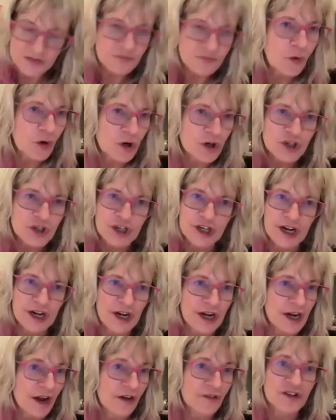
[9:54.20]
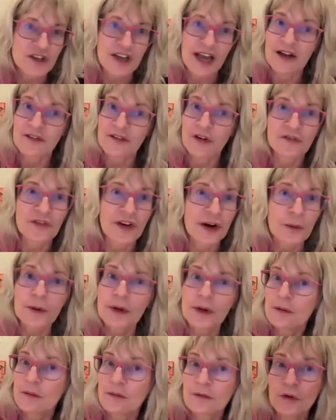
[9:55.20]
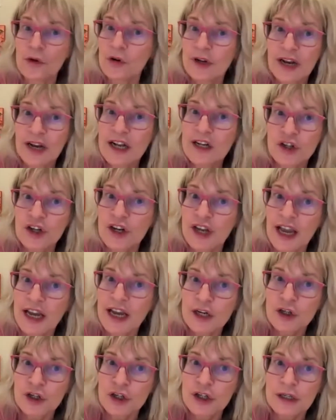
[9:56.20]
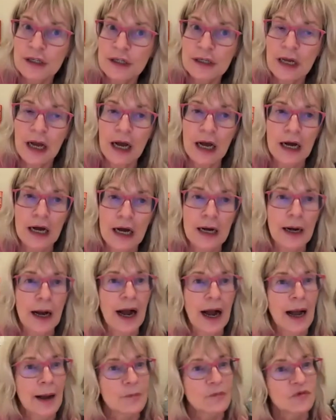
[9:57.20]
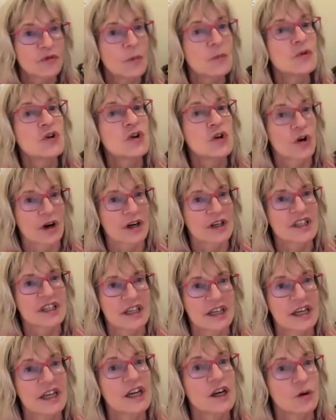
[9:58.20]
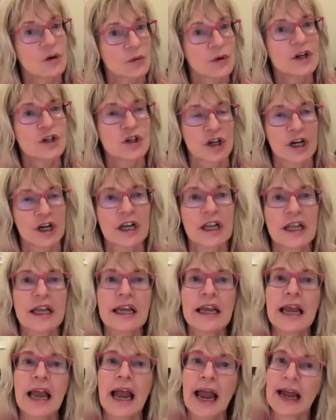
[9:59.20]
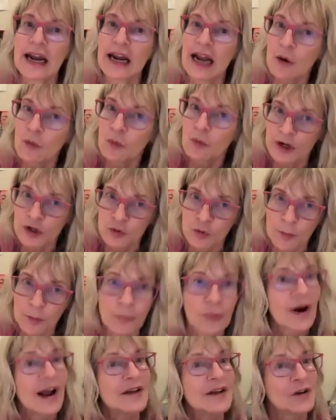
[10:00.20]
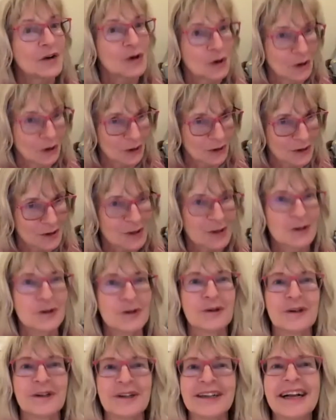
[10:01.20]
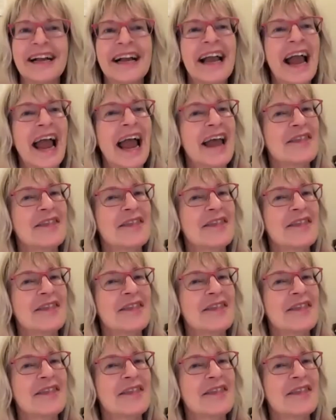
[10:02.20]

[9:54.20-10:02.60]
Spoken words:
fortunate enough to have a very good education. I'm from New York City originally, and I went to a private girls' school and